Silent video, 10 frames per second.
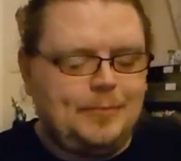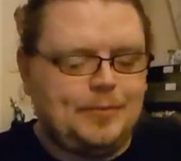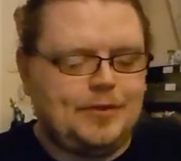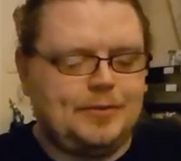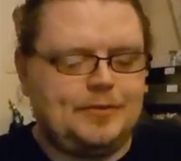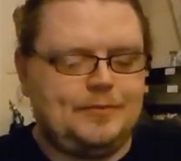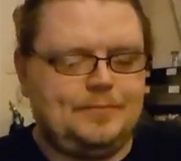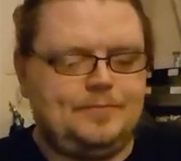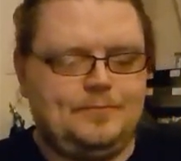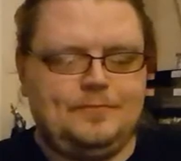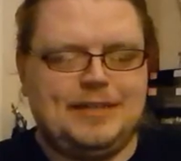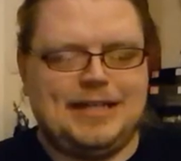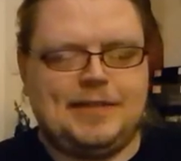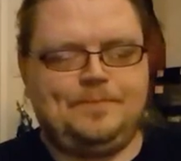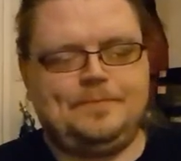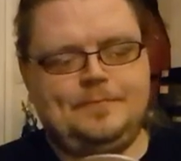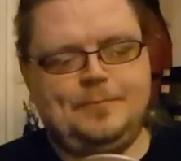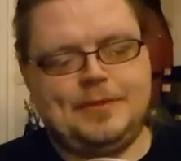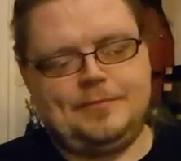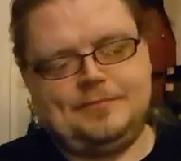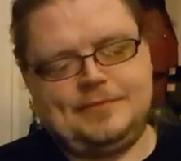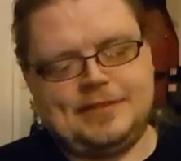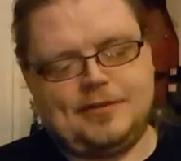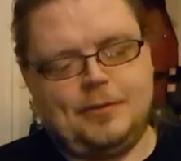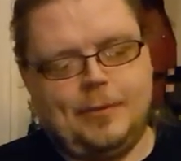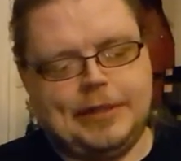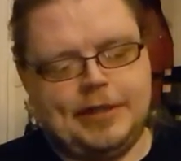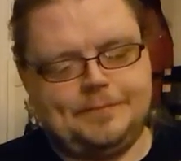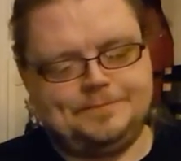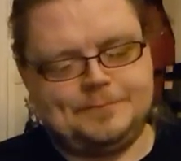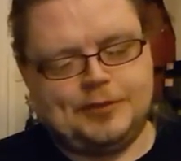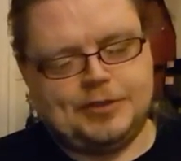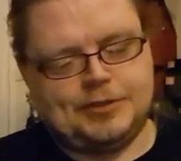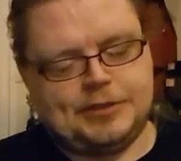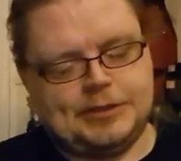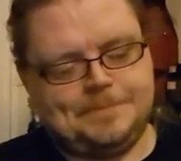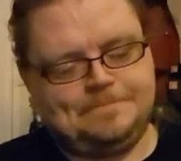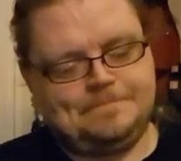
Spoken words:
But yeah, but that's not what we got, unfortunately.